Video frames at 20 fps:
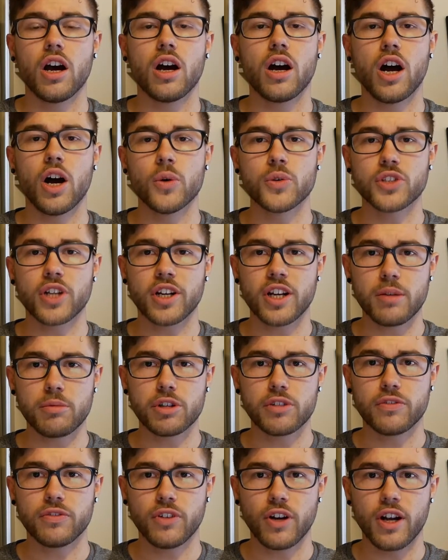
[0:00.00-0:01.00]
I was unable to
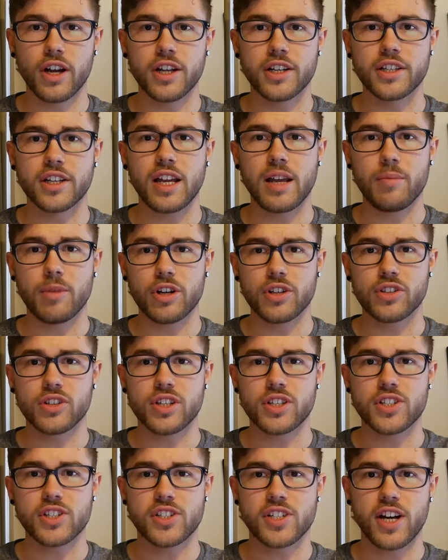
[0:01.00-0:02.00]
find how much
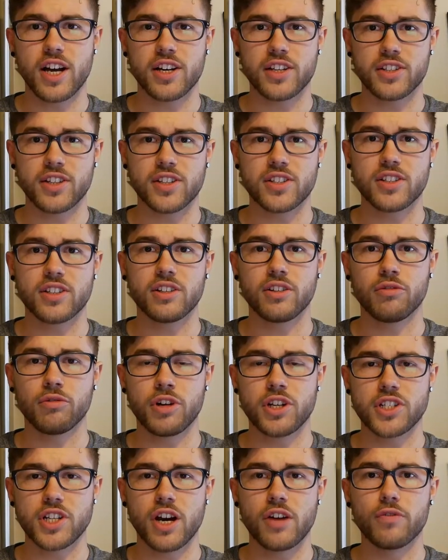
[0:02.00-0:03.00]
these starter sets
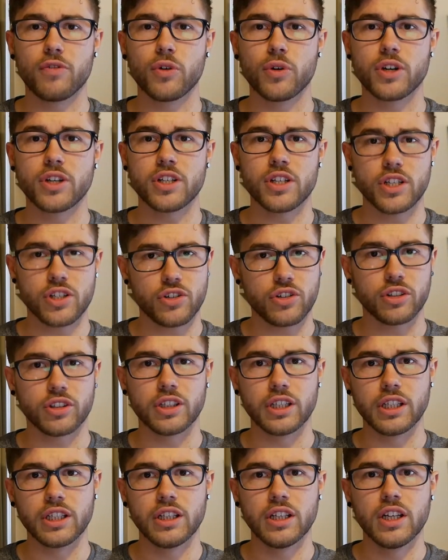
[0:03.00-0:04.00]
retailed for
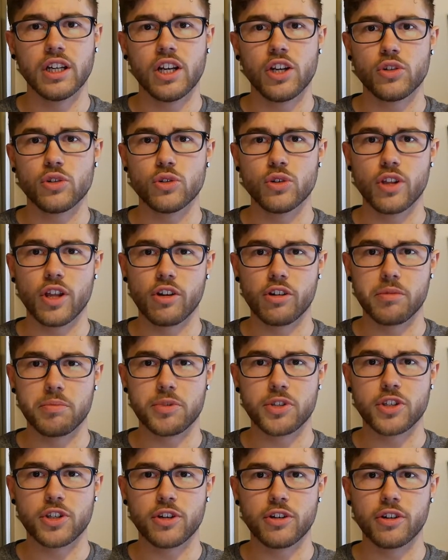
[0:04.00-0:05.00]
initially due to their
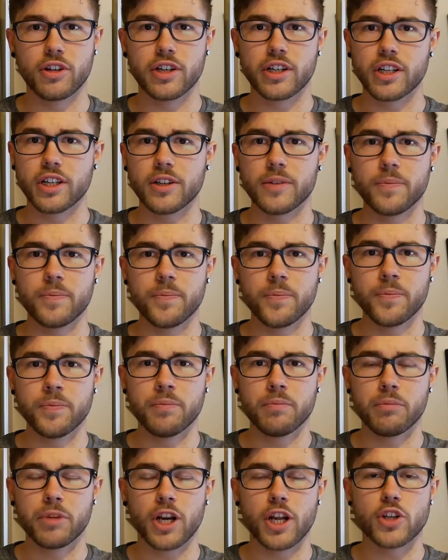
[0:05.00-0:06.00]
obscurity,
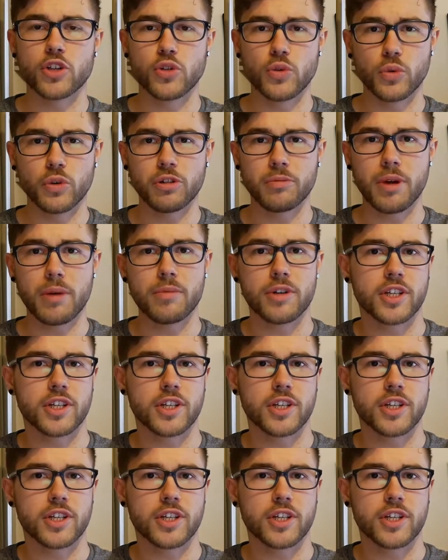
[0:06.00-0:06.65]
but I do remember